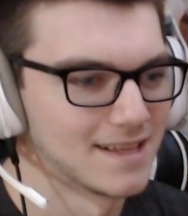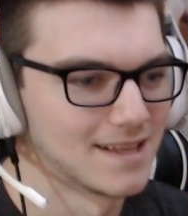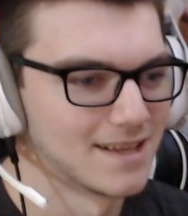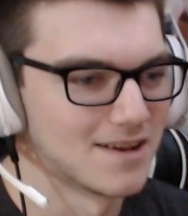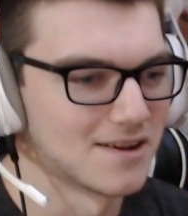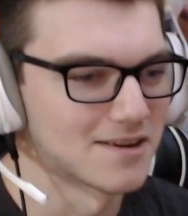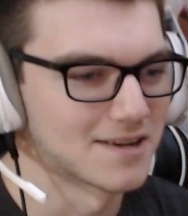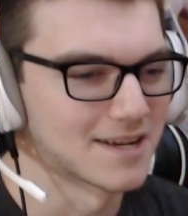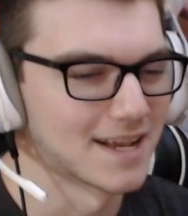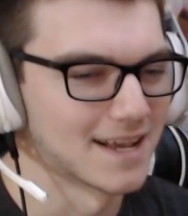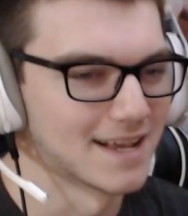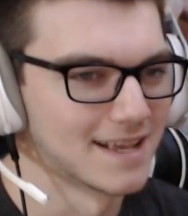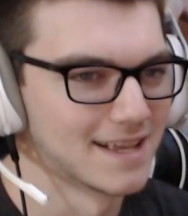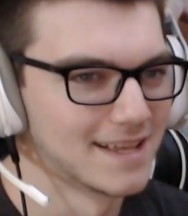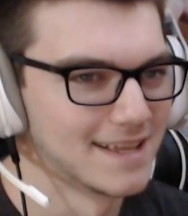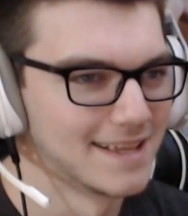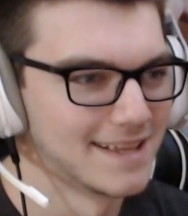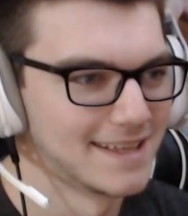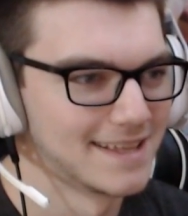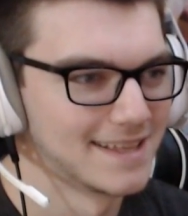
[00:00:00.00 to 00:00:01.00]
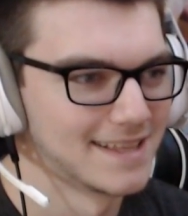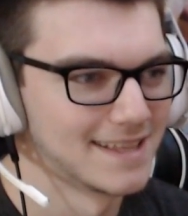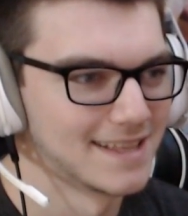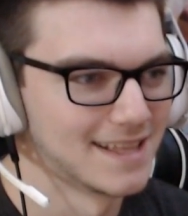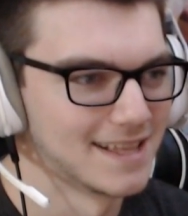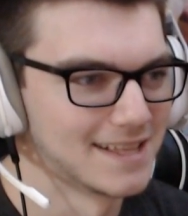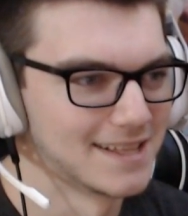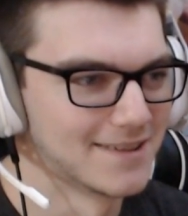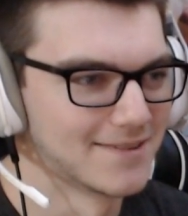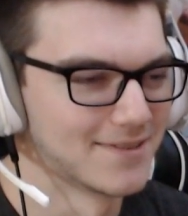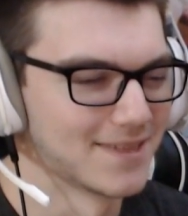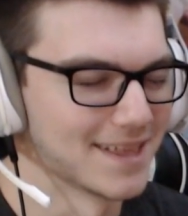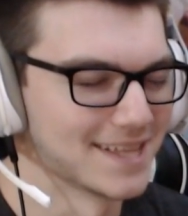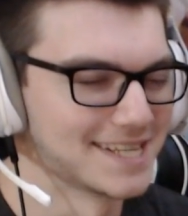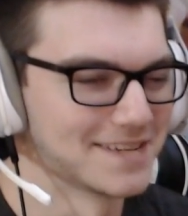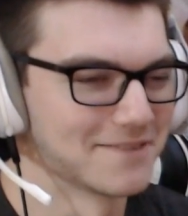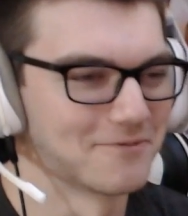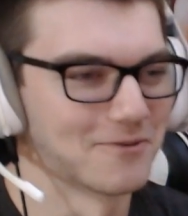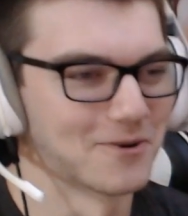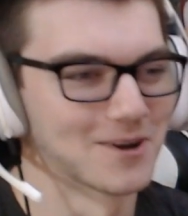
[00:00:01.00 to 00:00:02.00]
Okay. If that's
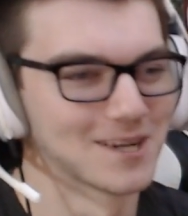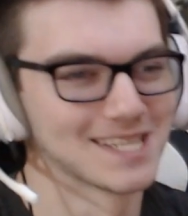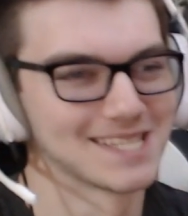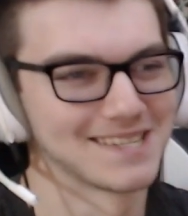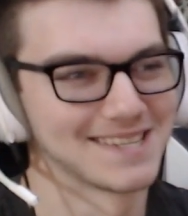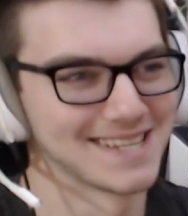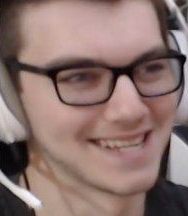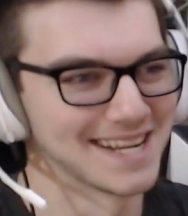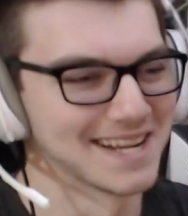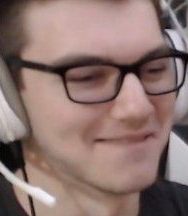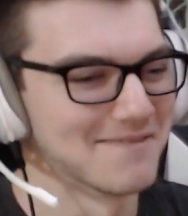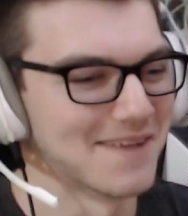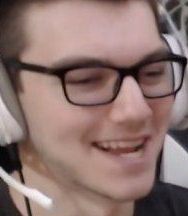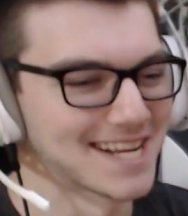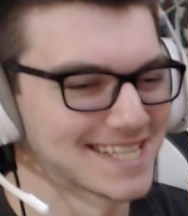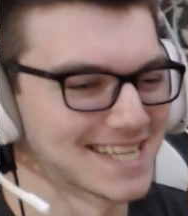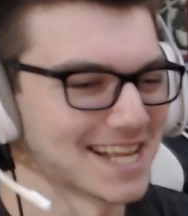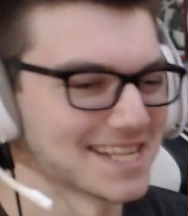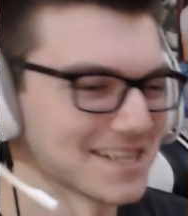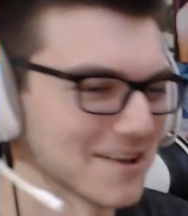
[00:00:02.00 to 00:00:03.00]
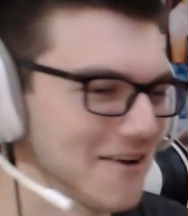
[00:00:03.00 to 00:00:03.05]
the first, it makes sense.